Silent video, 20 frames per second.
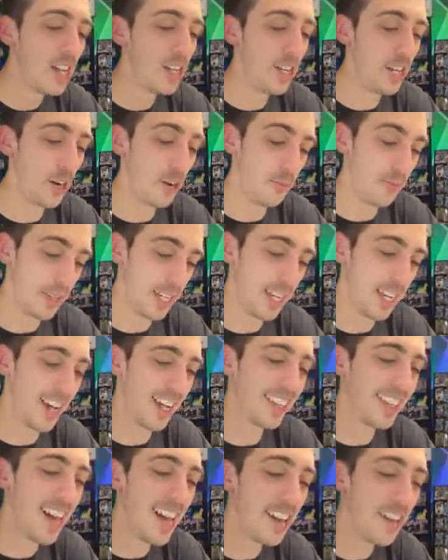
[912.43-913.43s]
know me. A
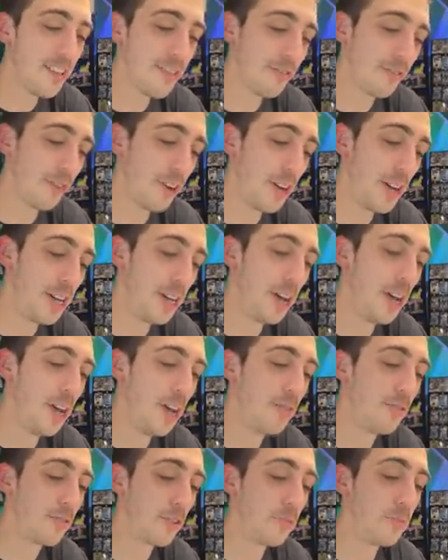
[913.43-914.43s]
lot of the fun
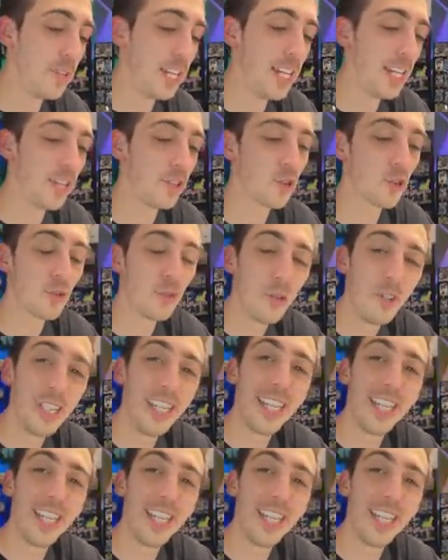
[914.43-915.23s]
for me truly